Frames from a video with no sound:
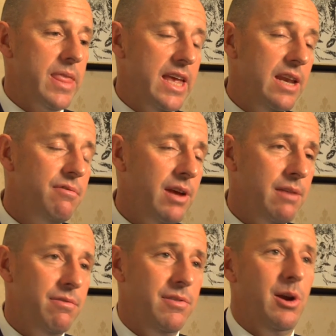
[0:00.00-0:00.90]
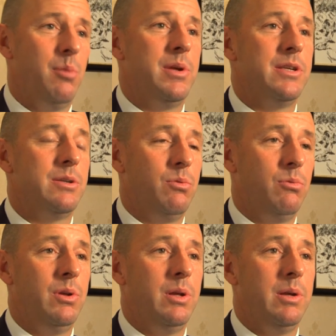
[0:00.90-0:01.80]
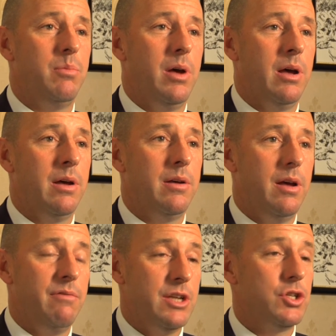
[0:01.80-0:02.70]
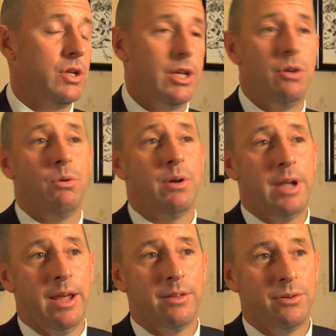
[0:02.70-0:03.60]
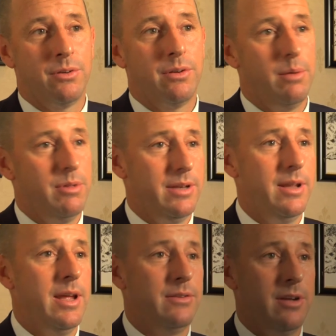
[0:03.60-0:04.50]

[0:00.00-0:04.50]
innovative therapies that will really eventually cure cancer. I mean, that day is